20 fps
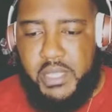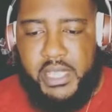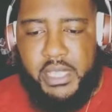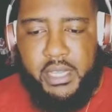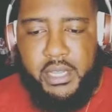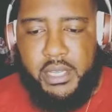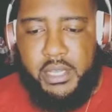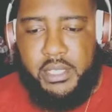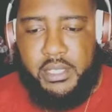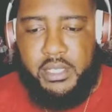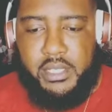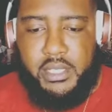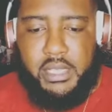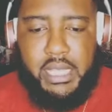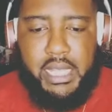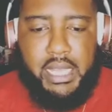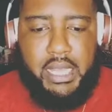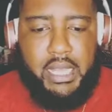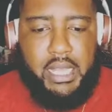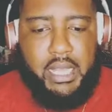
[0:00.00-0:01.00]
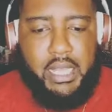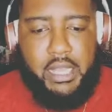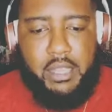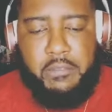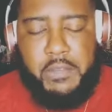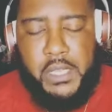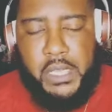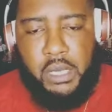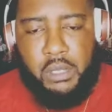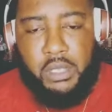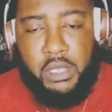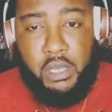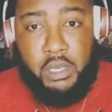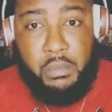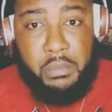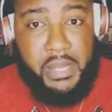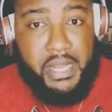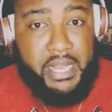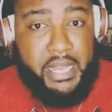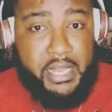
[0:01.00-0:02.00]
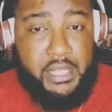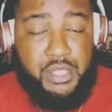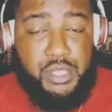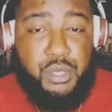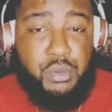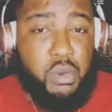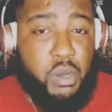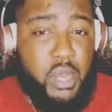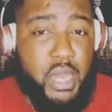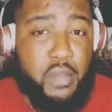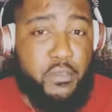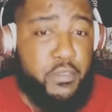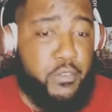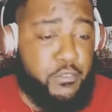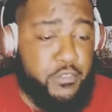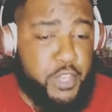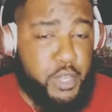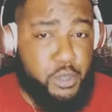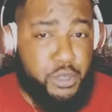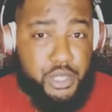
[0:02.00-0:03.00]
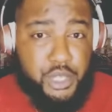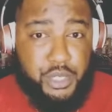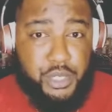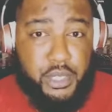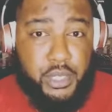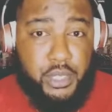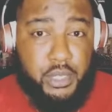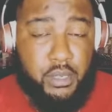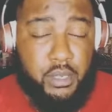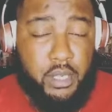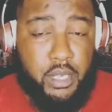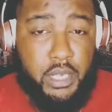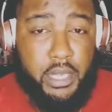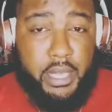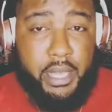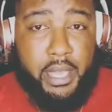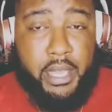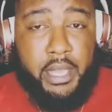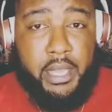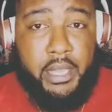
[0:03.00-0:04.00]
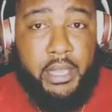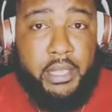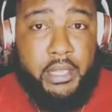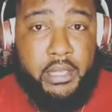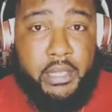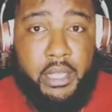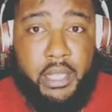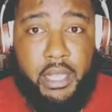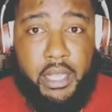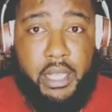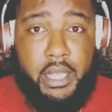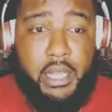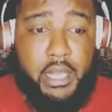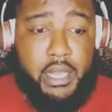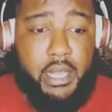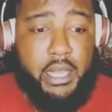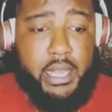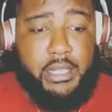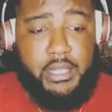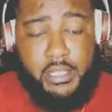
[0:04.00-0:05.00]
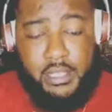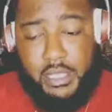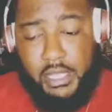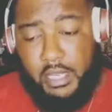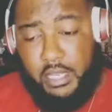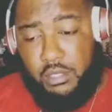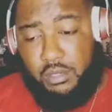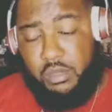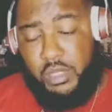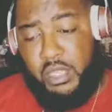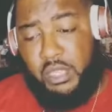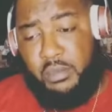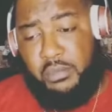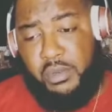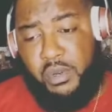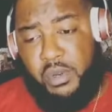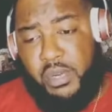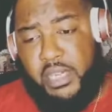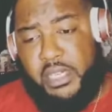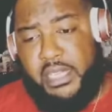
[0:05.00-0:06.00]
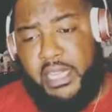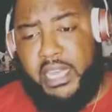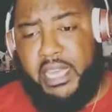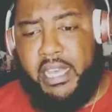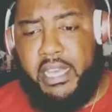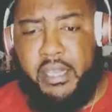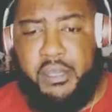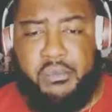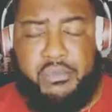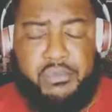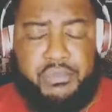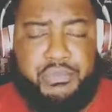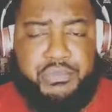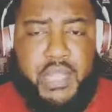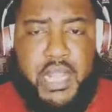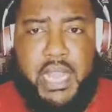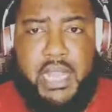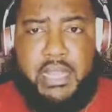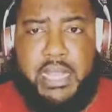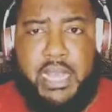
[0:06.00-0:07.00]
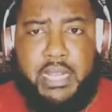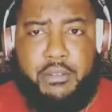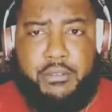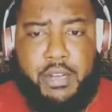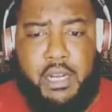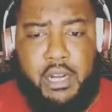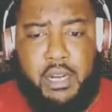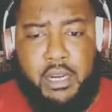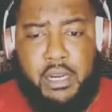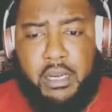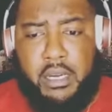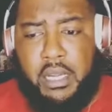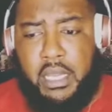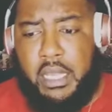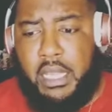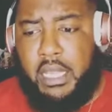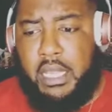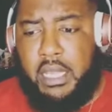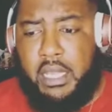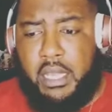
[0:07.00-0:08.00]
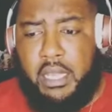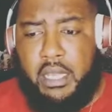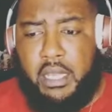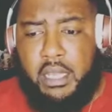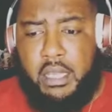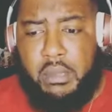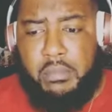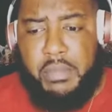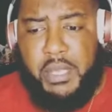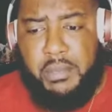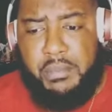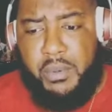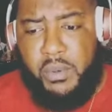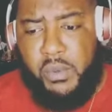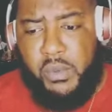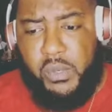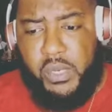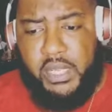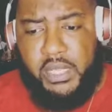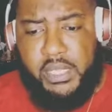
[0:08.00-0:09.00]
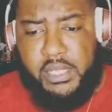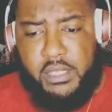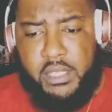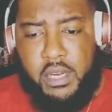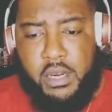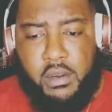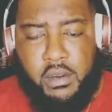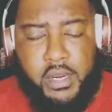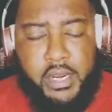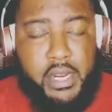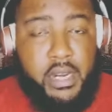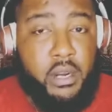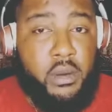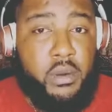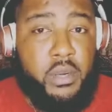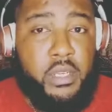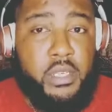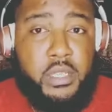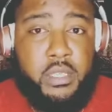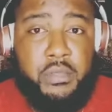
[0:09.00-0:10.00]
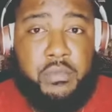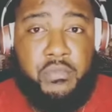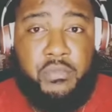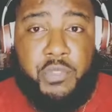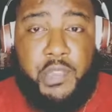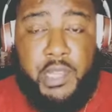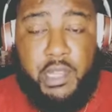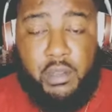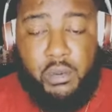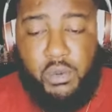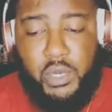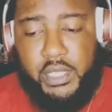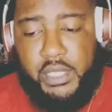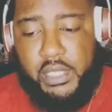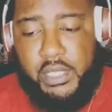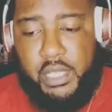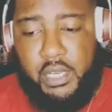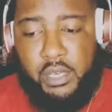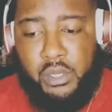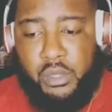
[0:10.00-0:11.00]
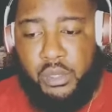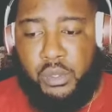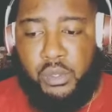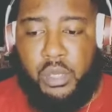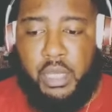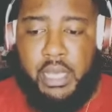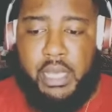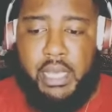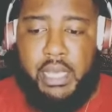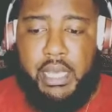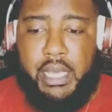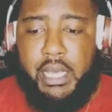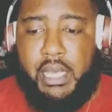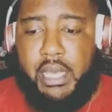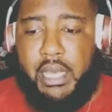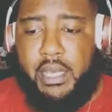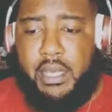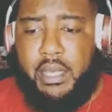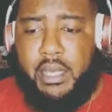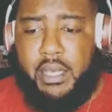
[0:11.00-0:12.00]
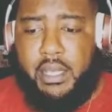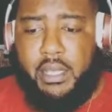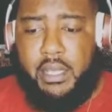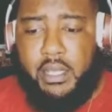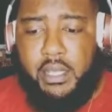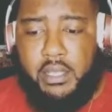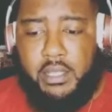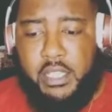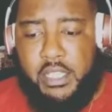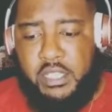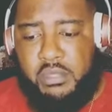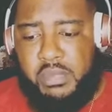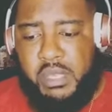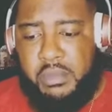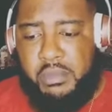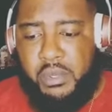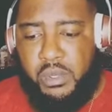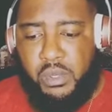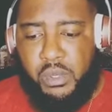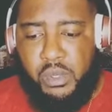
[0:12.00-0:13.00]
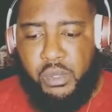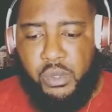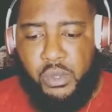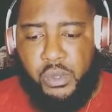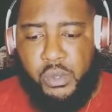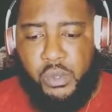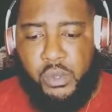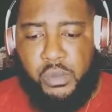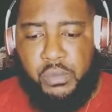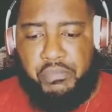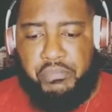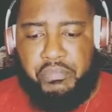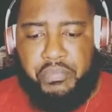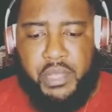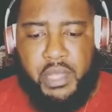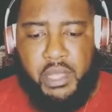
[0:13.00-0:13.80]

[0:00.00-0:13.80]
Because if you don't know the past, you won't have a future. And I just think it's really important that a lot of our people in this current era really know these people who